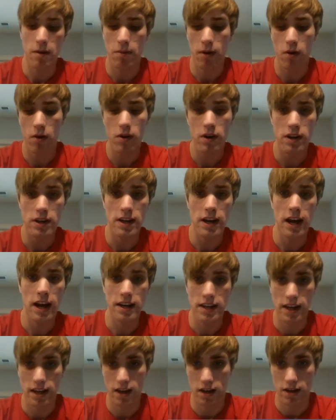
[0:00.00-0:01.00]
my opponent did
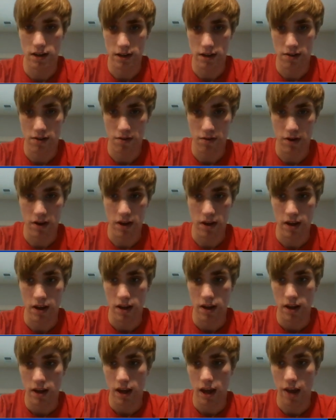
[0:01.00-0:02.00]
not take on d3
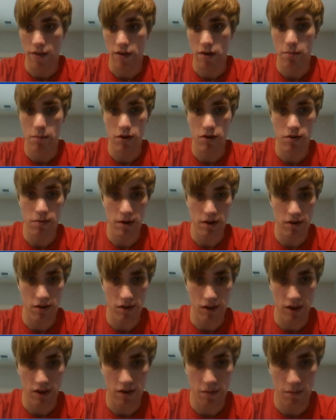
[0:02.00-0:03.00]
after bishop
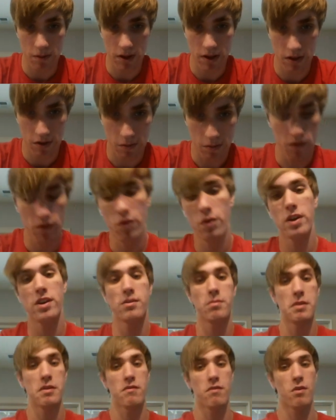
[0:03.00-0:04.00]
h6, played this move queen
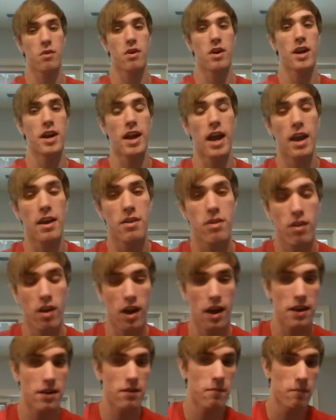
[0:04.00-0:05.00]
to b4. And I
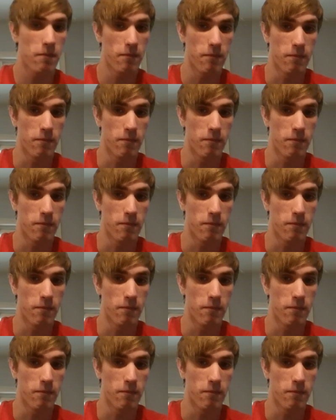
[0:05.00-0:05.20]
thought,